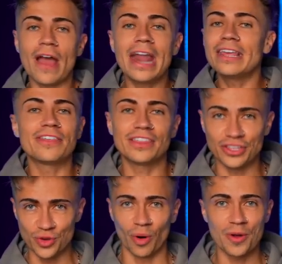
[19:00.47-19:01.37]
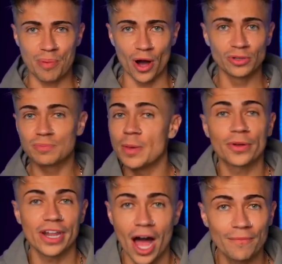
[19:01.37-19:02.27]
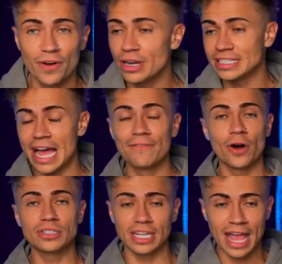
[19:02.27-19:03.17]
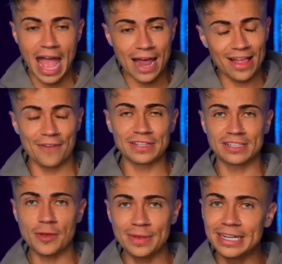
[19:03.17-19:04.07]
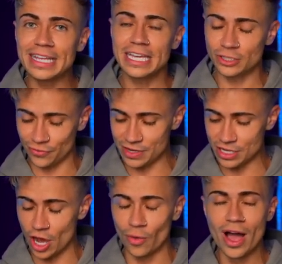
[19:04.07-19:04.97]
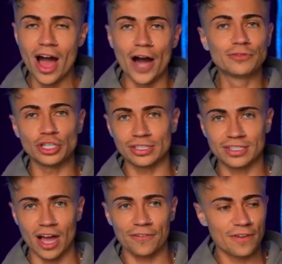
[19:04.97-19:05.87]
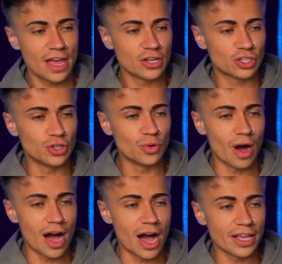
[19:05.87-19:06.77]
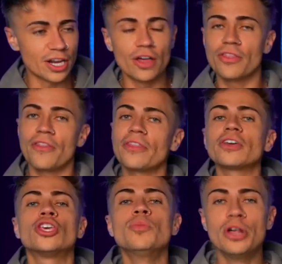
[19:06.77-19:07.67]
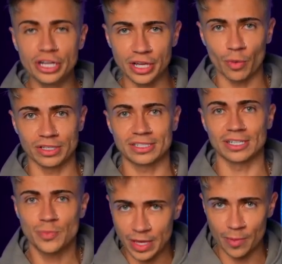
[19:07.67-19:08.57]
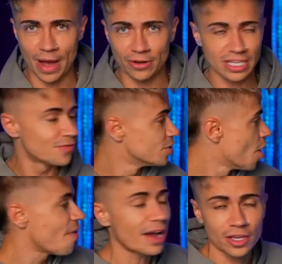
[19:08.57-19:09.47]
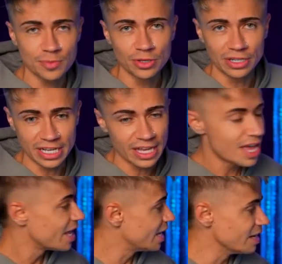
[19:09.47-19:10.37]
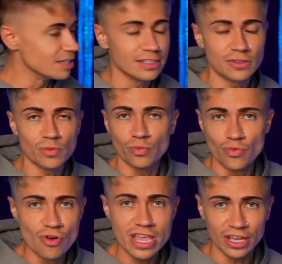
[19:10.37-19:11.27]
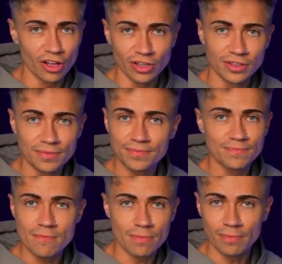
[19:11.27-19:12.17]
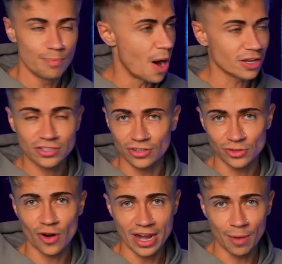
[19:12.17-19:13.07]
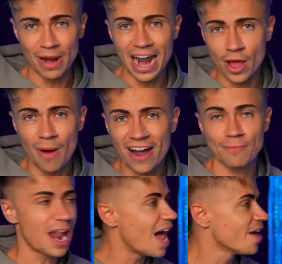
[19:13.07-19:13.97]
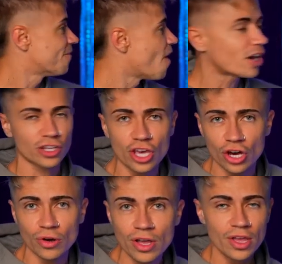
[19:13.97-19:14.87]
anything that you want to post. People can upvote it, downvote it, and I'll have a segment in each video of just stuff to, you know, the community wants to speak about, even though that community is real bastards right now. Bloody fuck you!